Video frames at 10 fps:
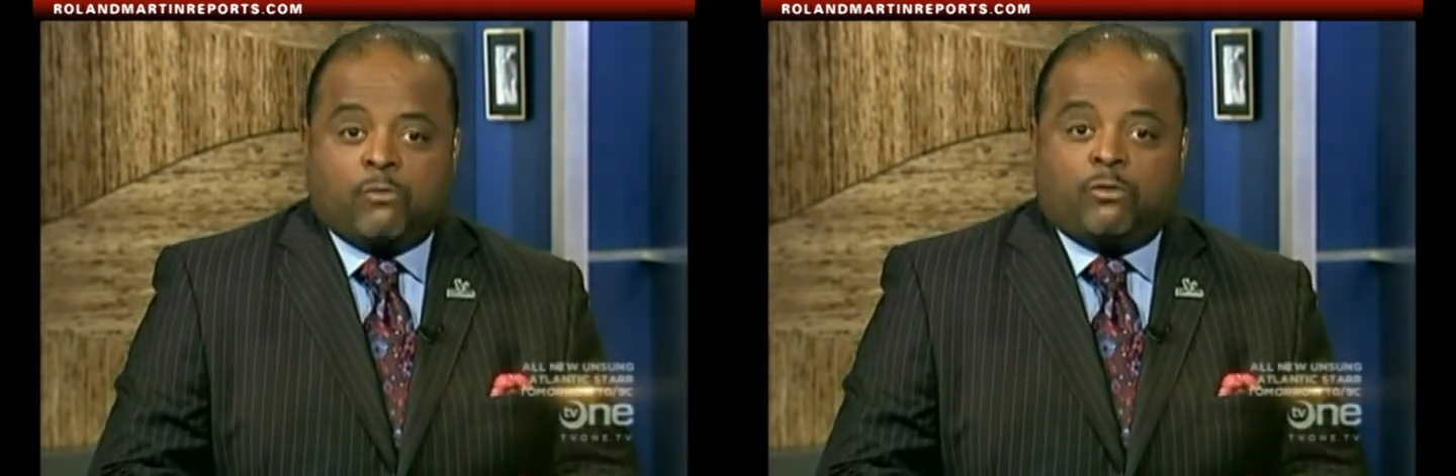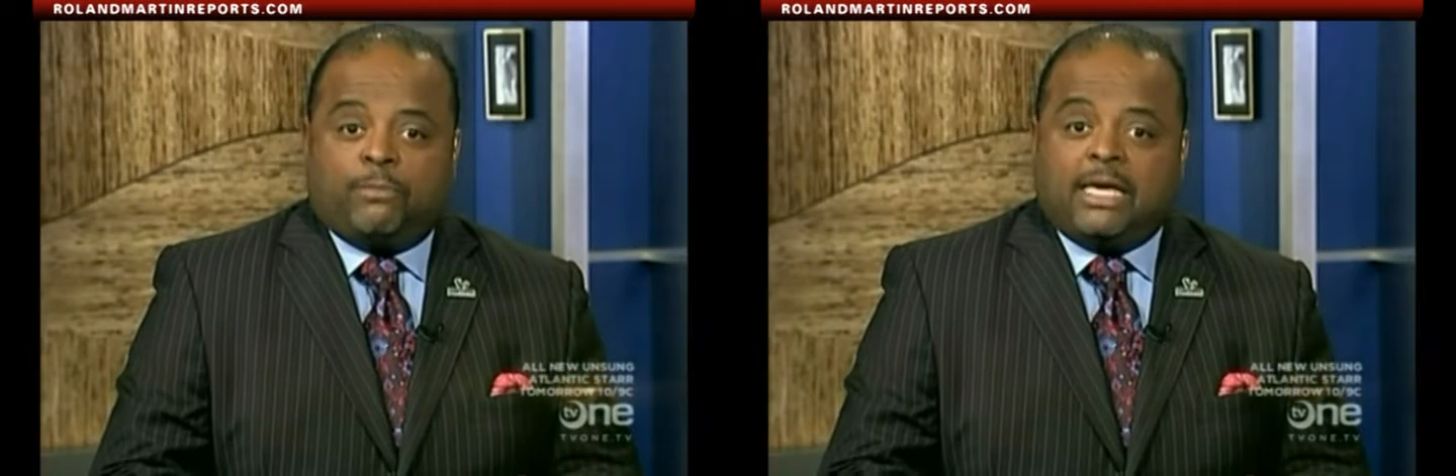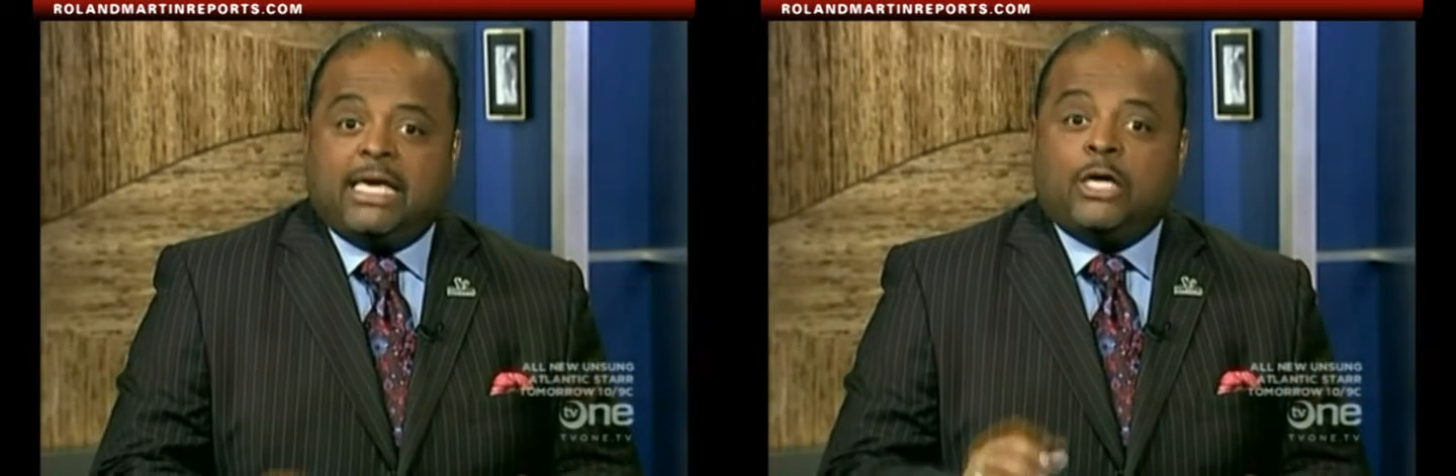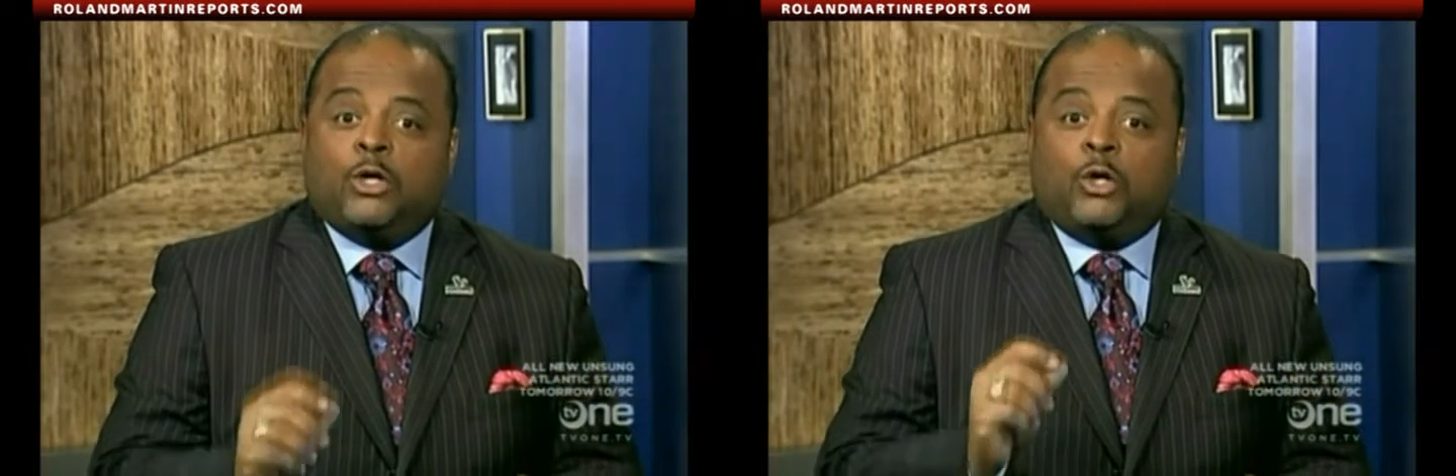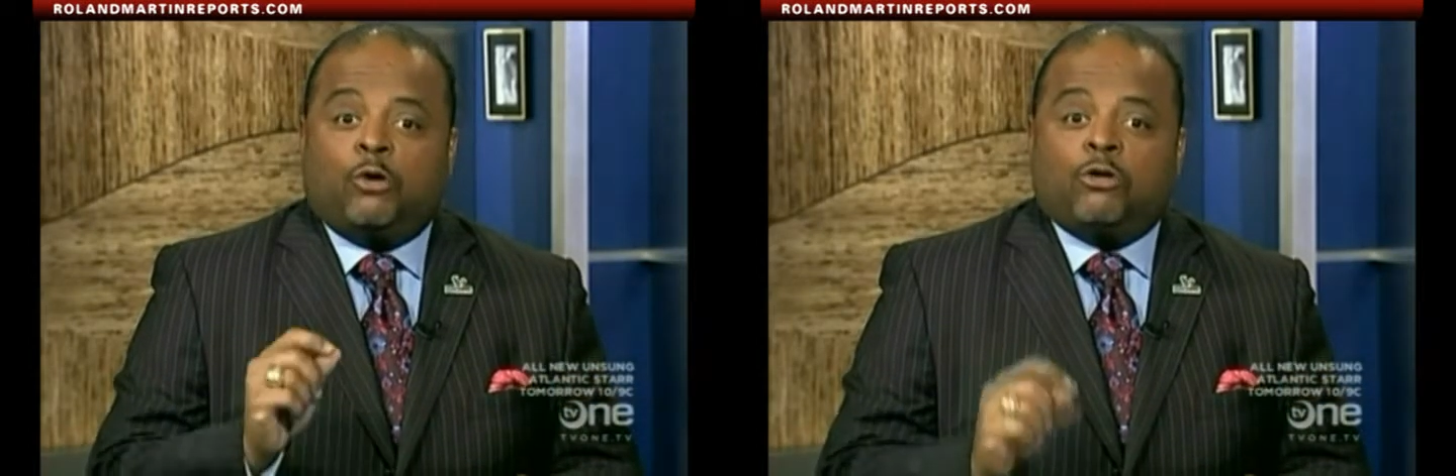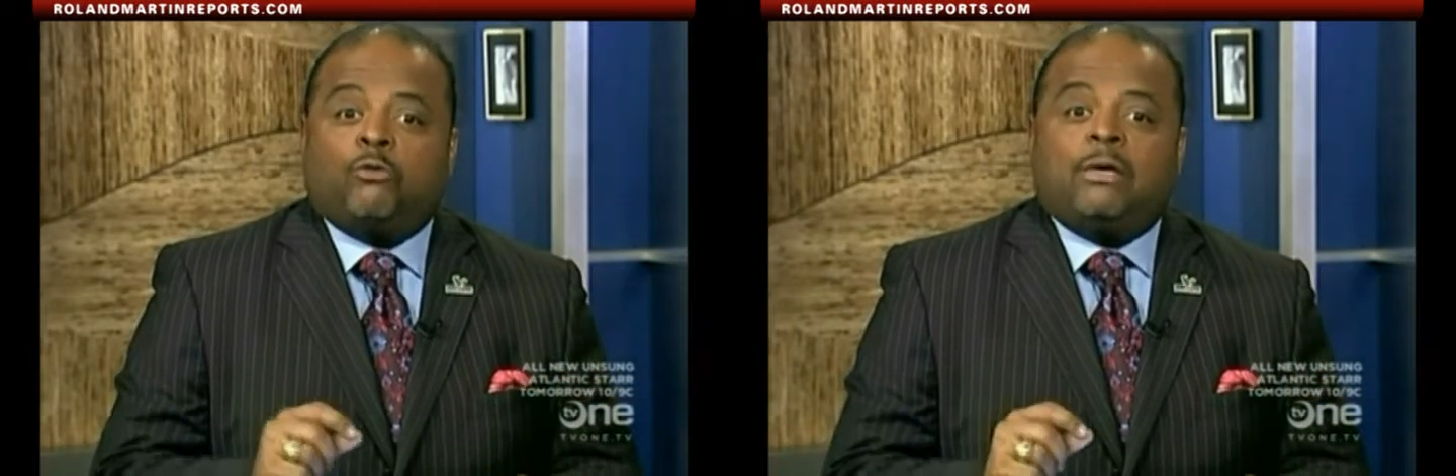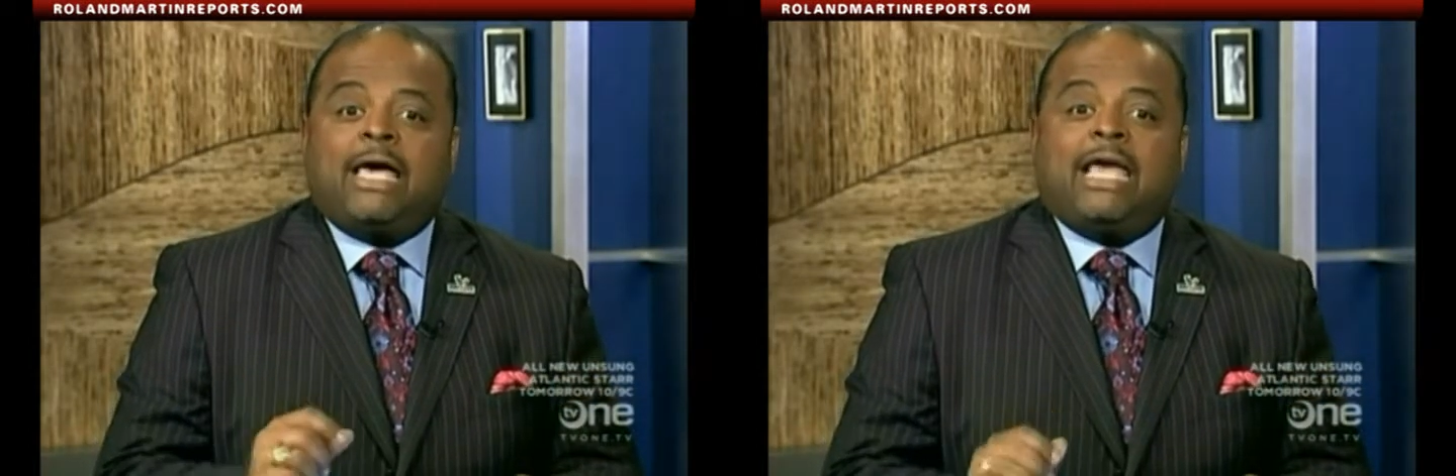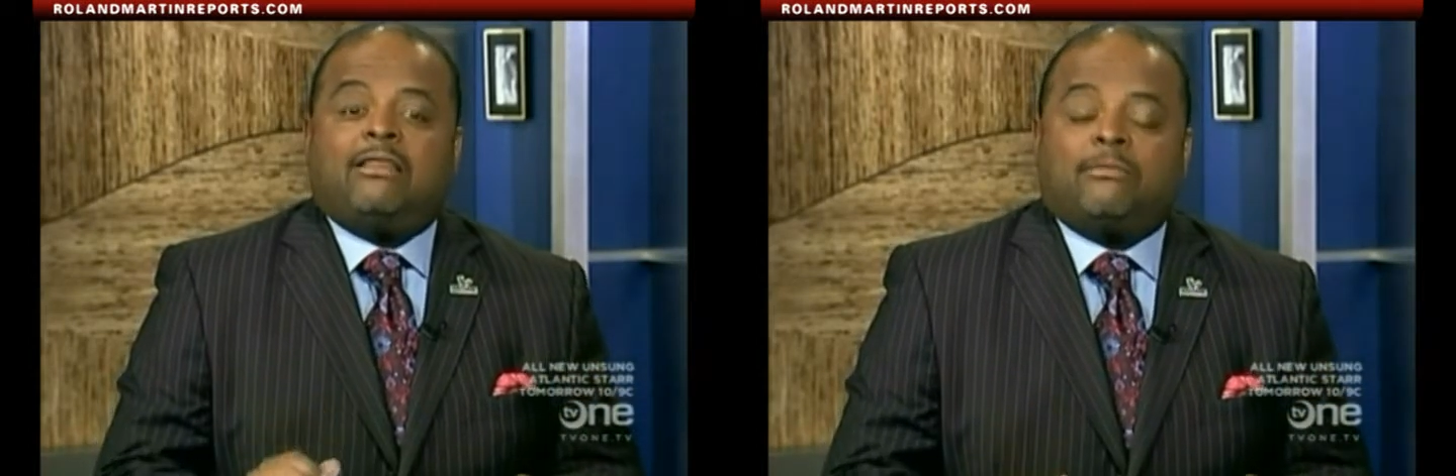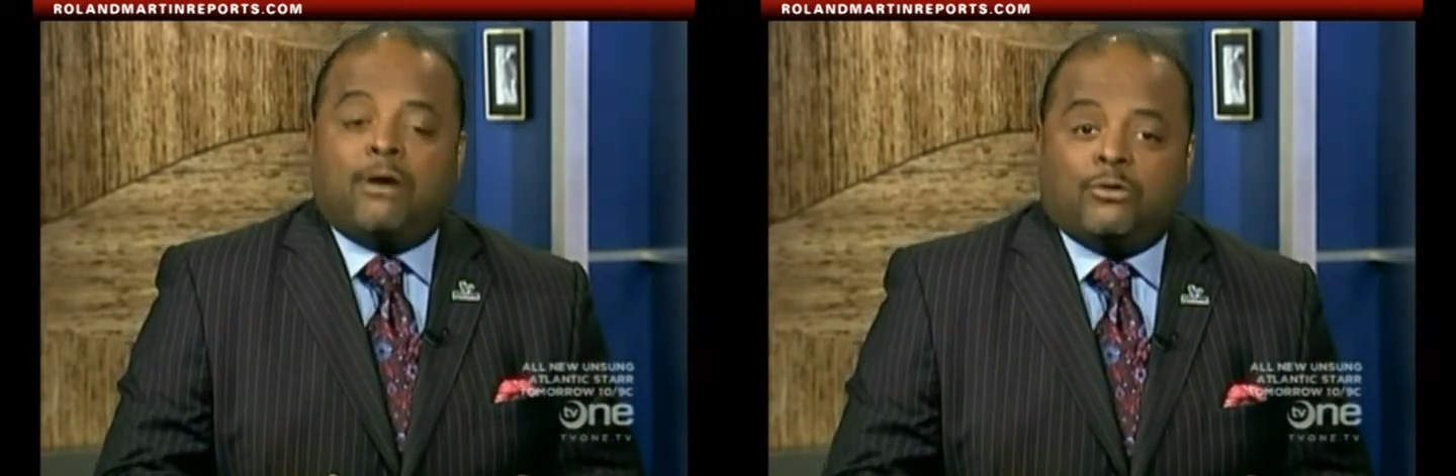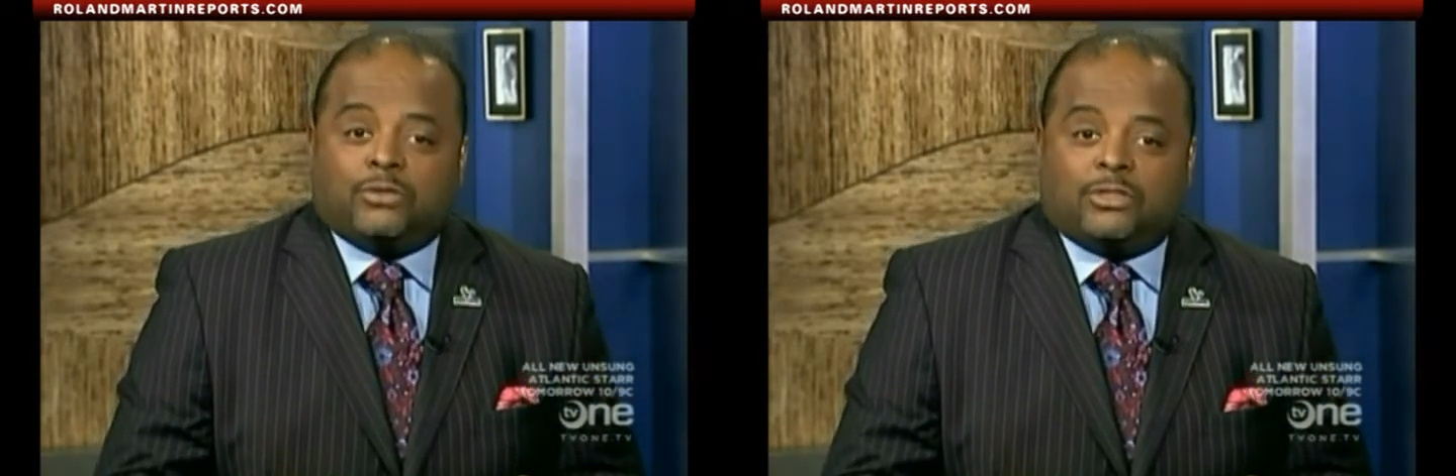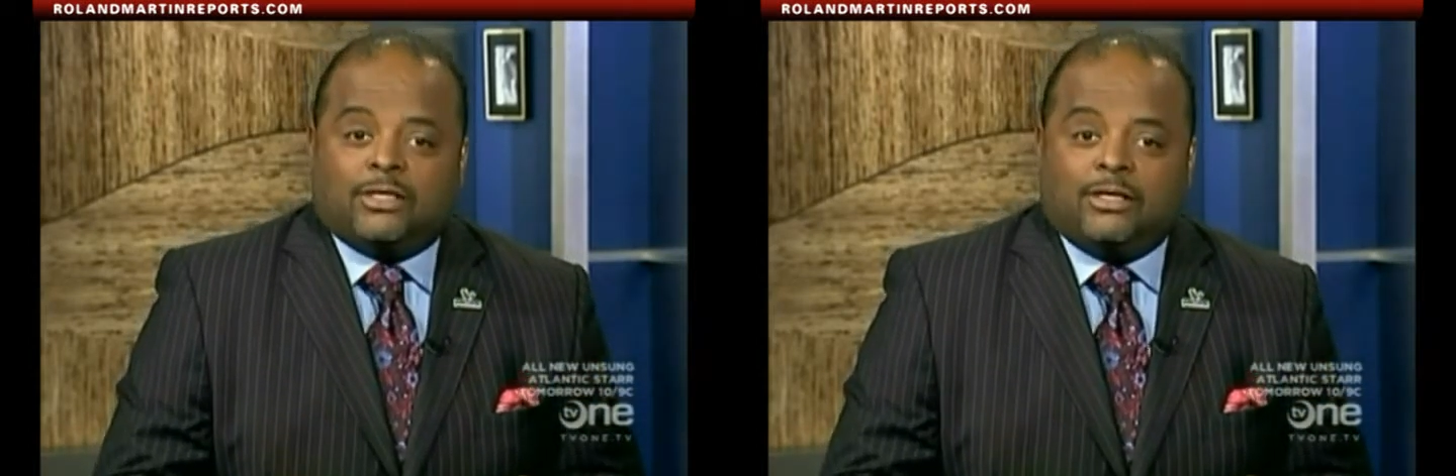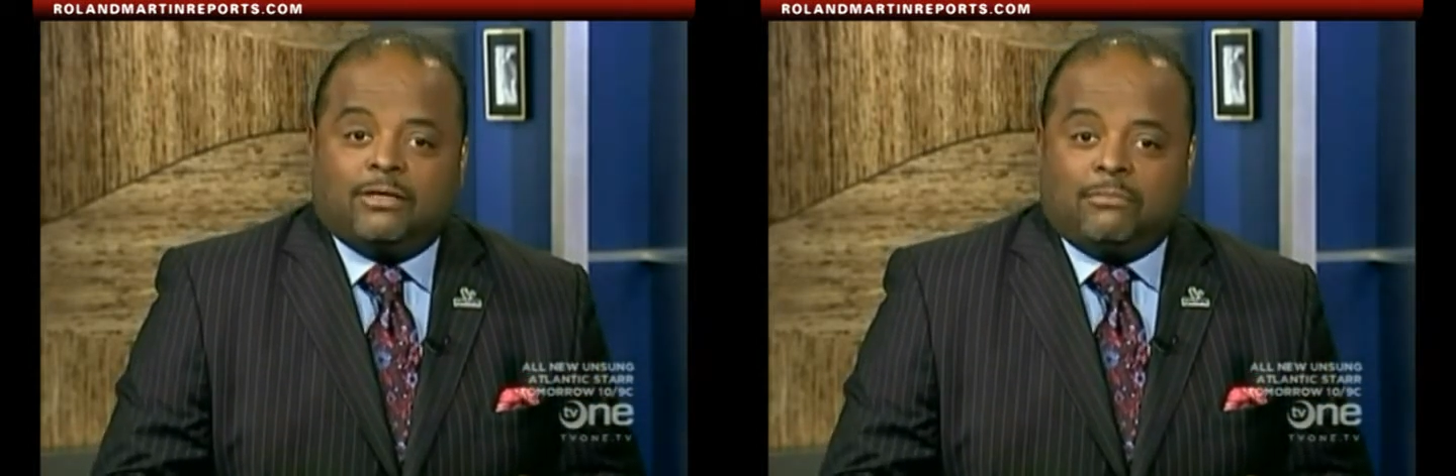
will be who do we hate the most,